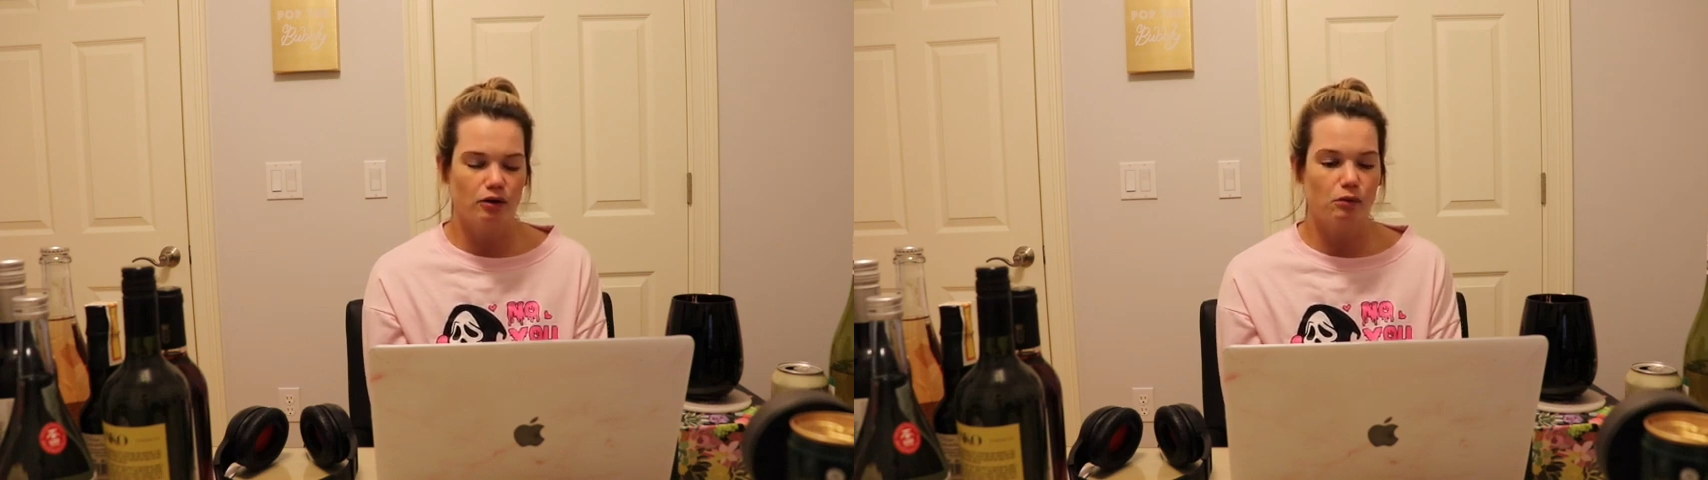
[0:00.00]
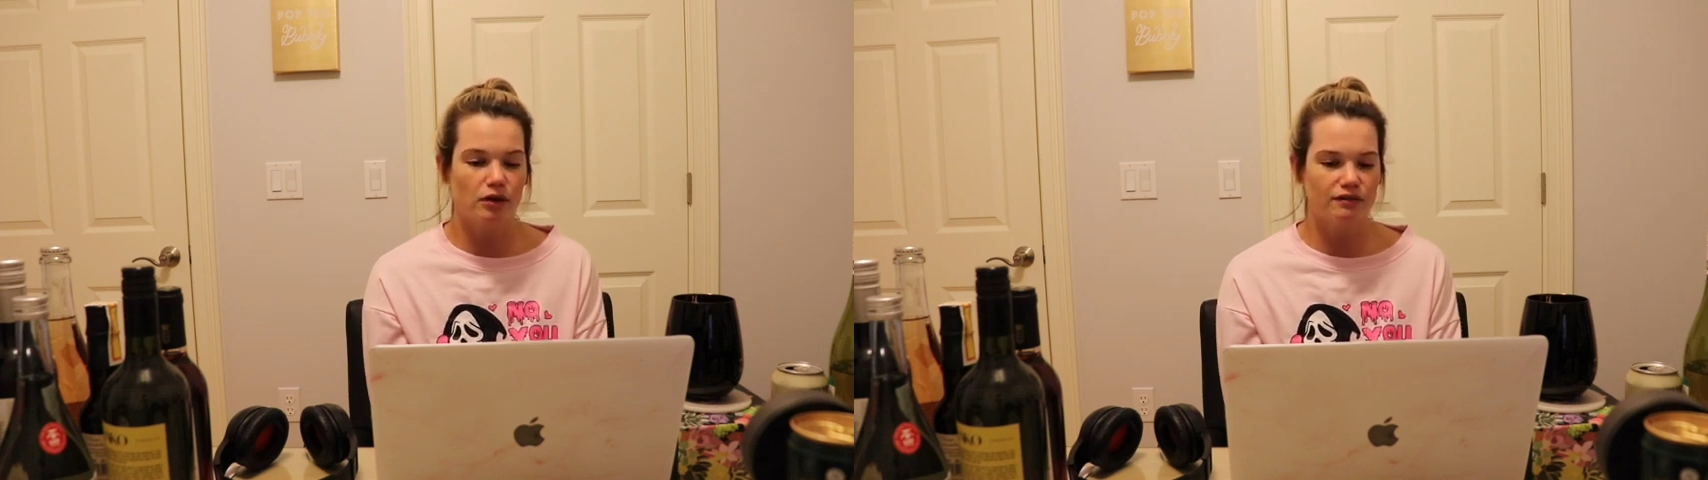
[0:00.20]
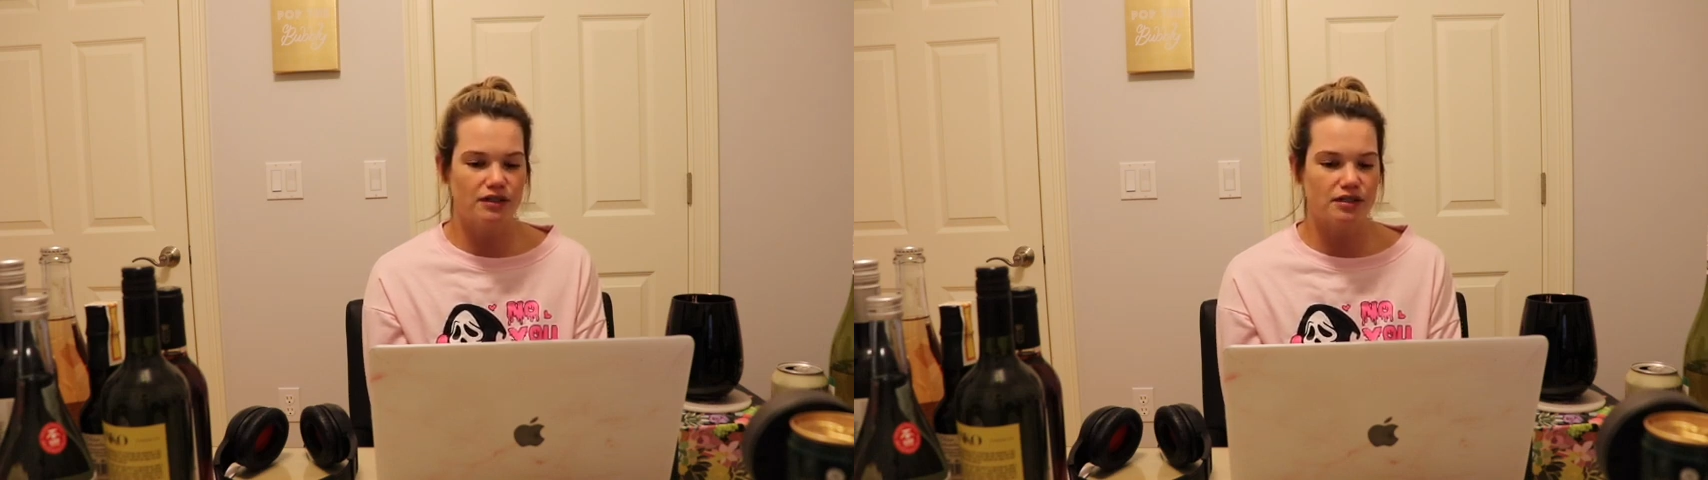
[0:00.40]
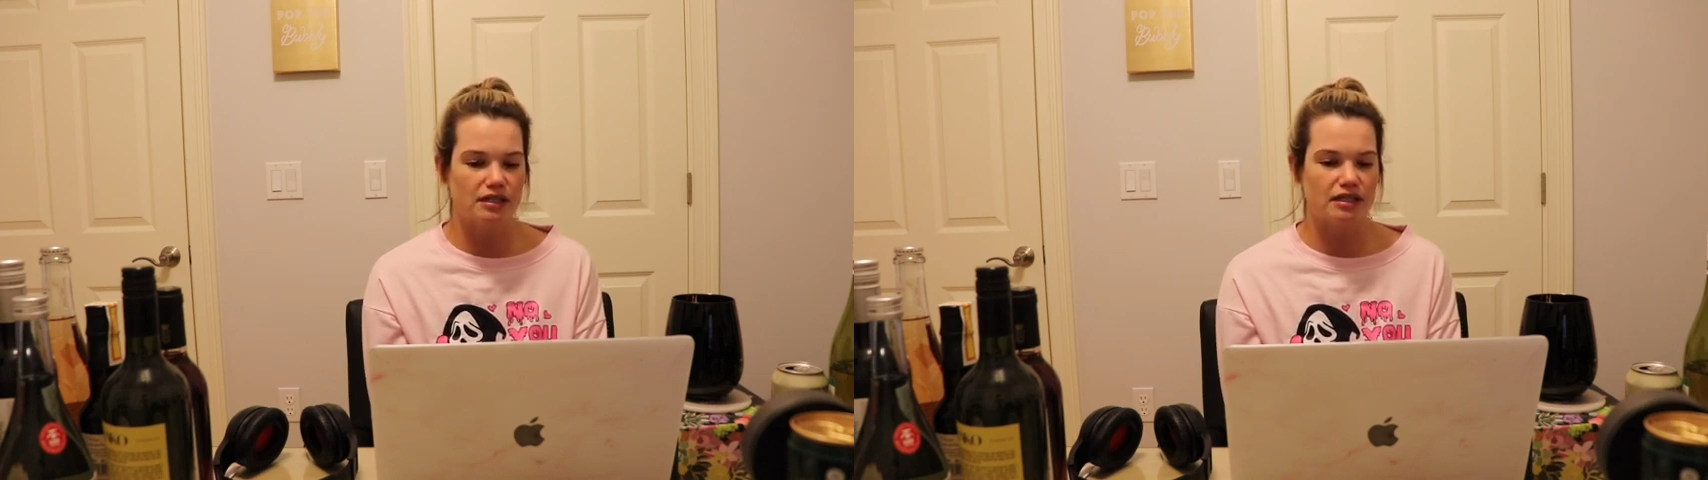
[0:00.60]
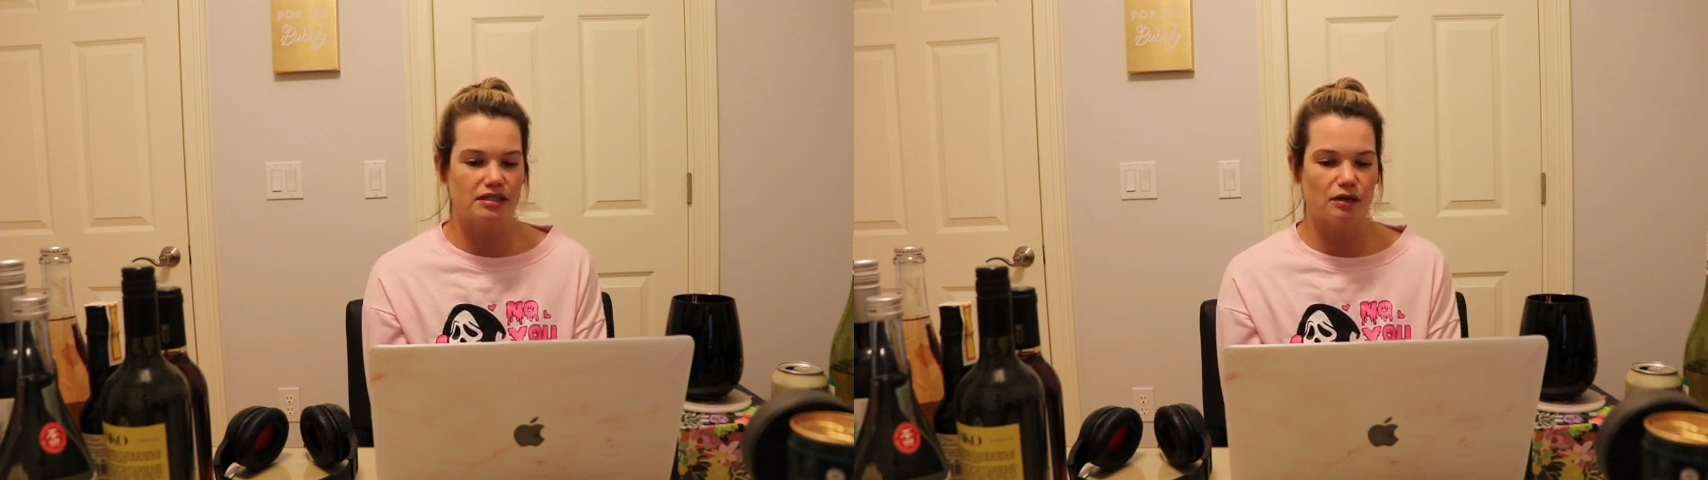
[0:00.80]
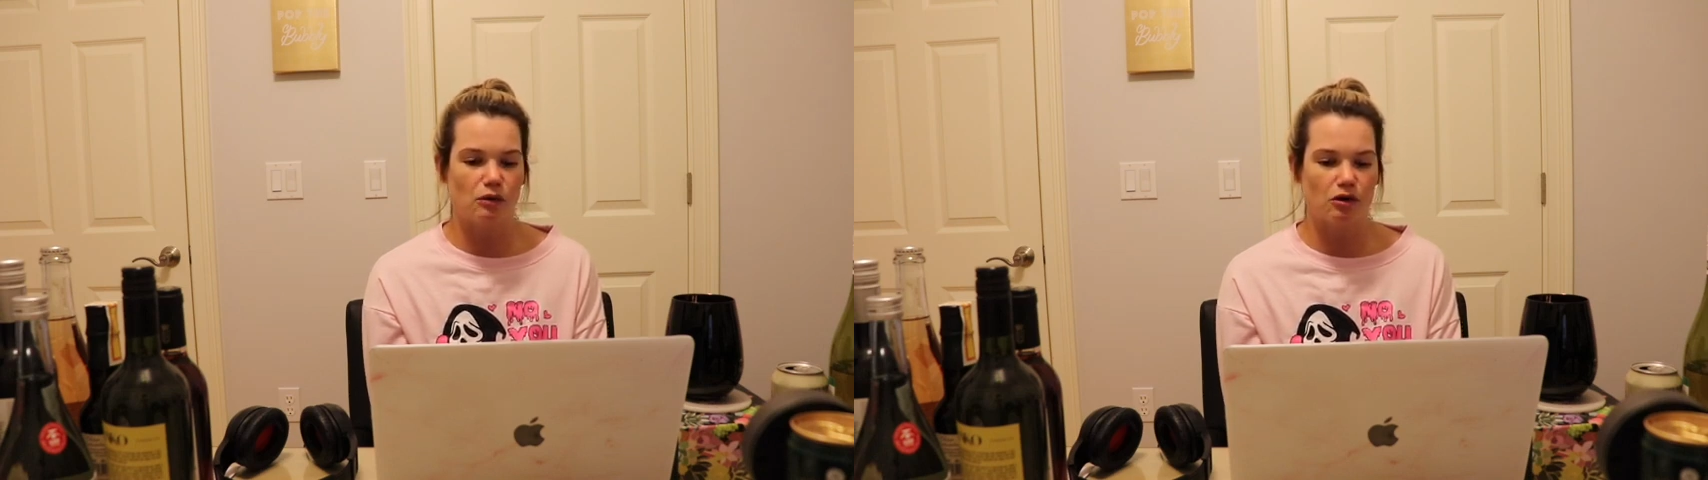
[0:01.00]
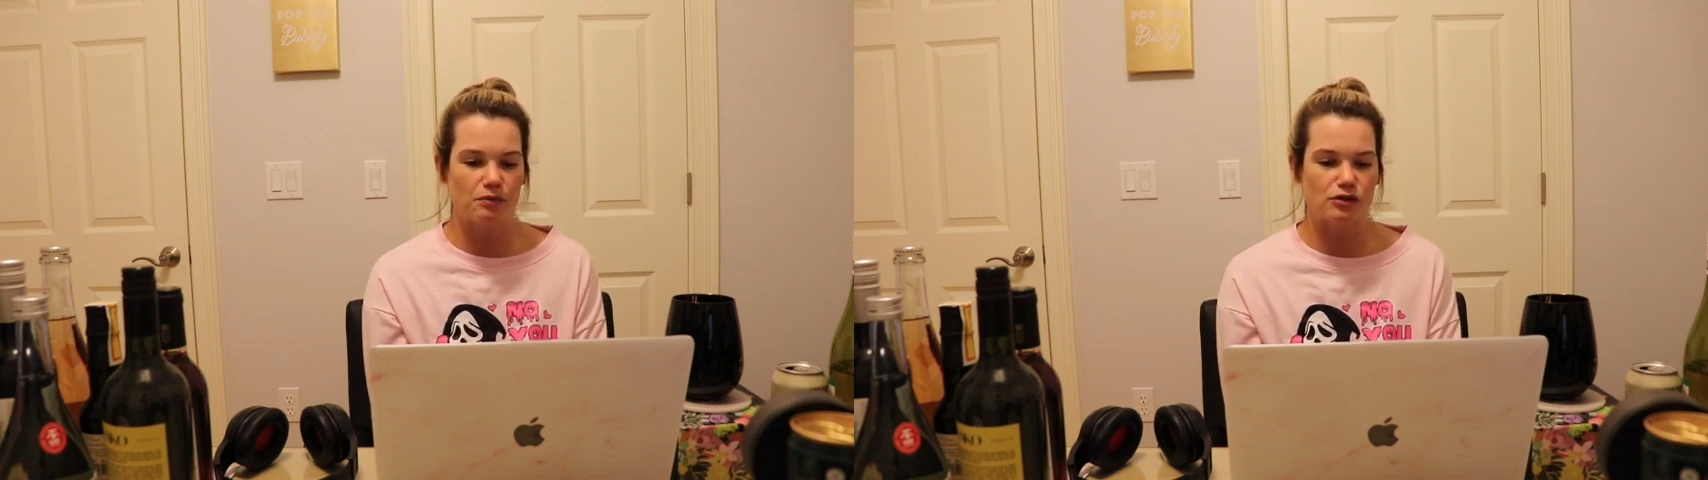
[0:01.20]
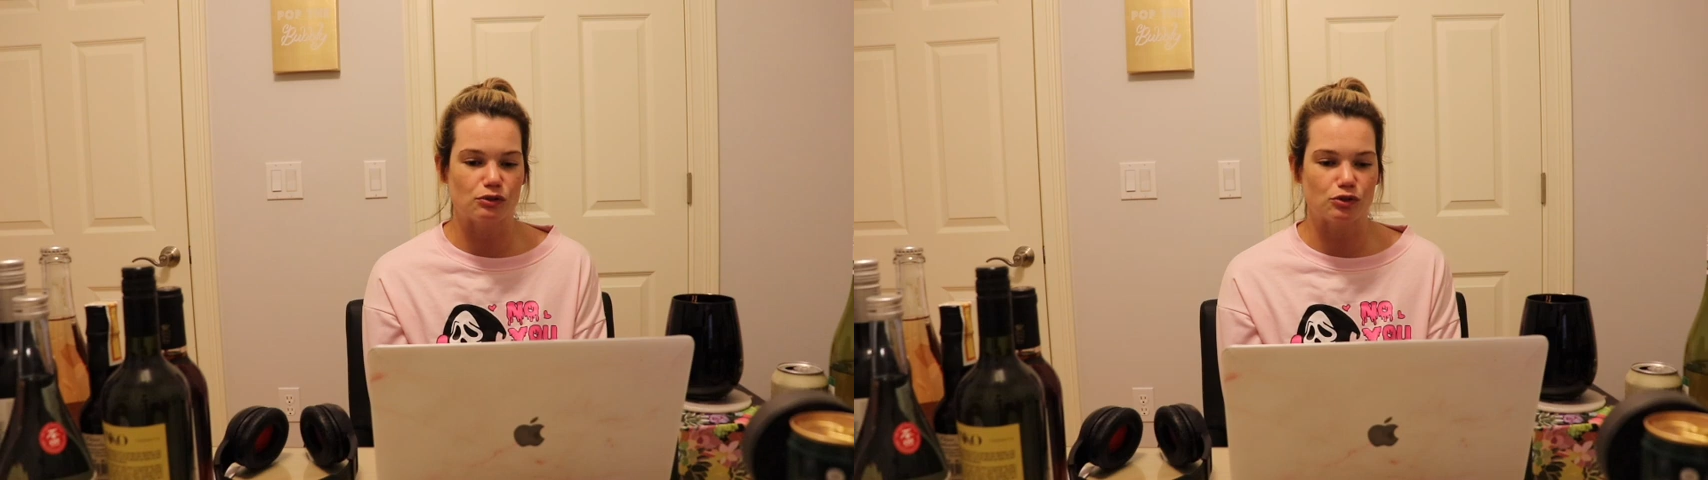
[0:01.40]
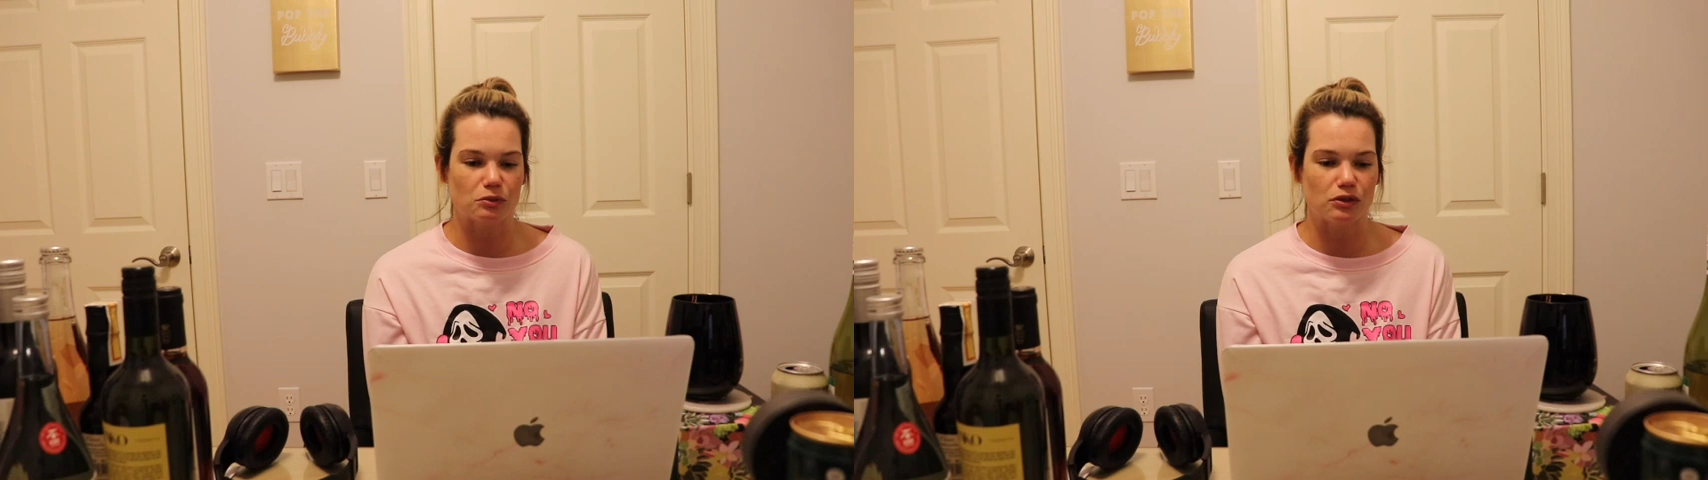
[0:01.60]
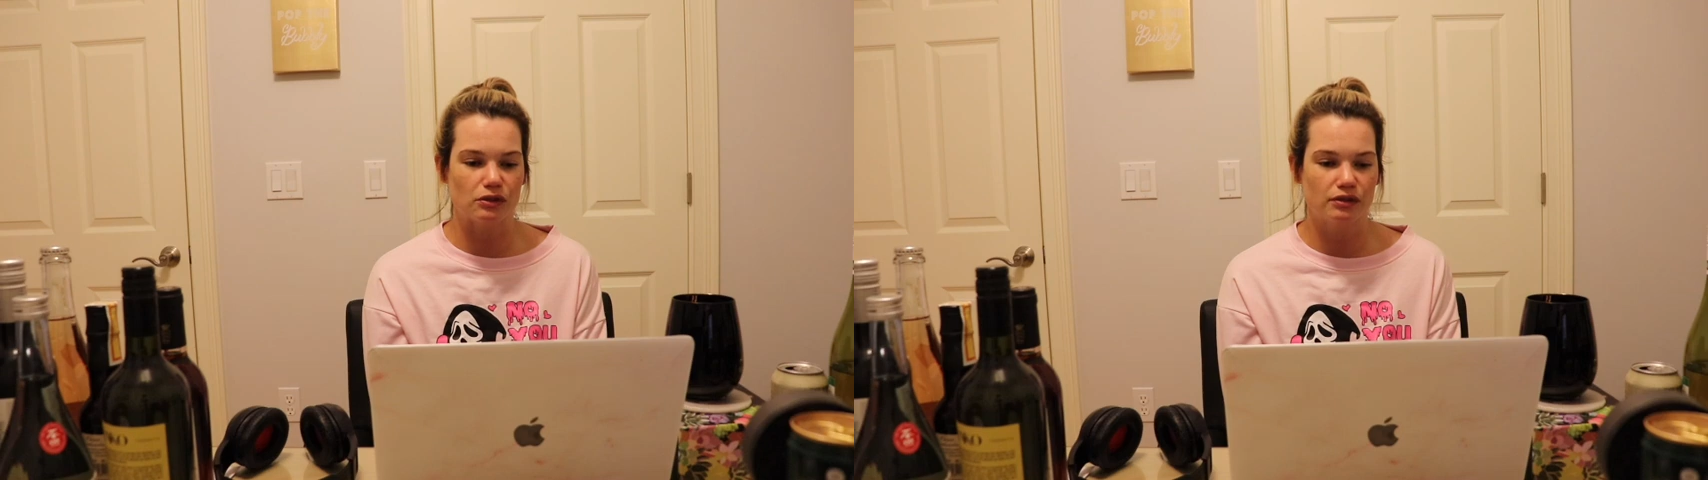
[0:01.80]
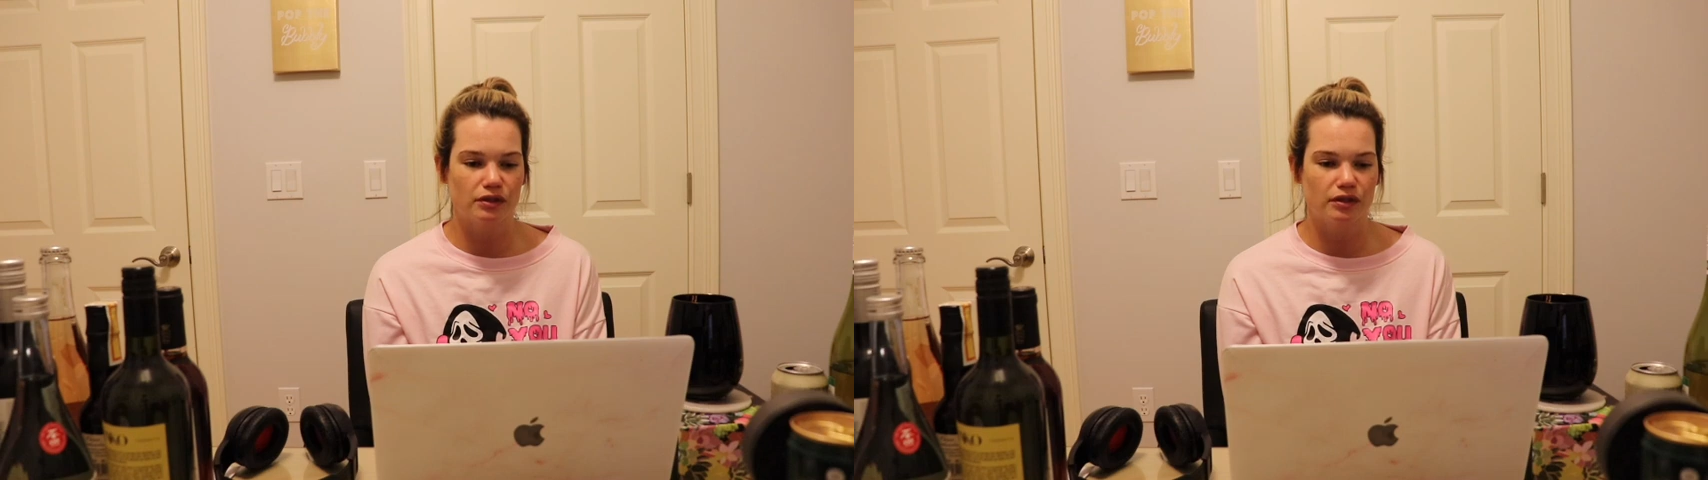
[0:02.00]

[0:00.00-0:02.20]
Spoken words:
One of these nights, I woke up as usual,